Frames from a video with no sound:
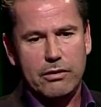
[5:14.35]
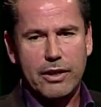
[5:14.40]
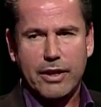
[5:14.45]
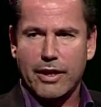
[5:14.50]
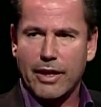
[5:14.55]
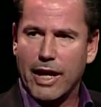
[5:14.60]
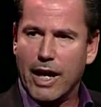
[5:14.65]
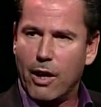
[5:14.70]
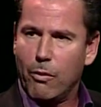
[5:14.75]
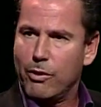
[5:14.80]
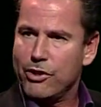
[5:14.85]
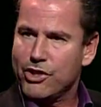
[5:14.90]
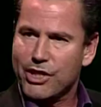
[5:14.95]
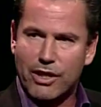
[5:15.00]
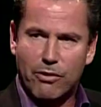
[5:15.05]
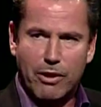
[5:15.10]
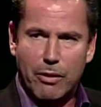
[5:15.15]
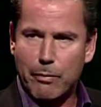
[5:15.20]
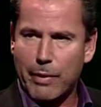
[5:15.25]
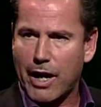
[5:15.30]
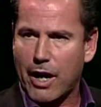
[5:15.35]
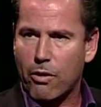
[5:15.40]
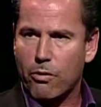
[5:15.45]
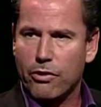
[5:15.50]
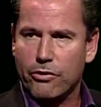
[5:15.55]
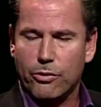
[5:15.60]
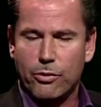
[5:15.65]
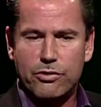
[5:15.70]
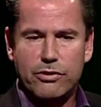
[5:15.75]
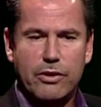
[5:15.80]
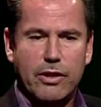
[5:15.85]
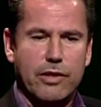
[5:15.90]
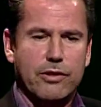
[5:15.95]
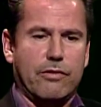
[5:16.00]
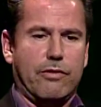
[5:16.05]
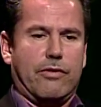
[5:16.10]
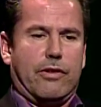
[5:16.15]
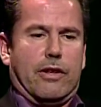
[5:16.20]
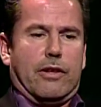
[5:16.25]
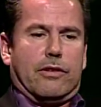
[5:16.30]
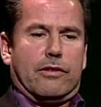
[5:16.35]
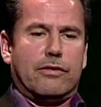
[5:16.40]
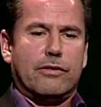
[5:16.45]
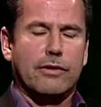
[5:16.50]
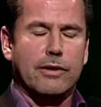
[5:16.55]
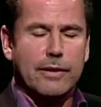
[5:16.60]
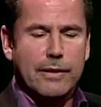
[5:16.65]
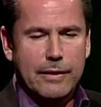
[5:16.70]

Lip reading: kind of how we generate power and those kinds of things.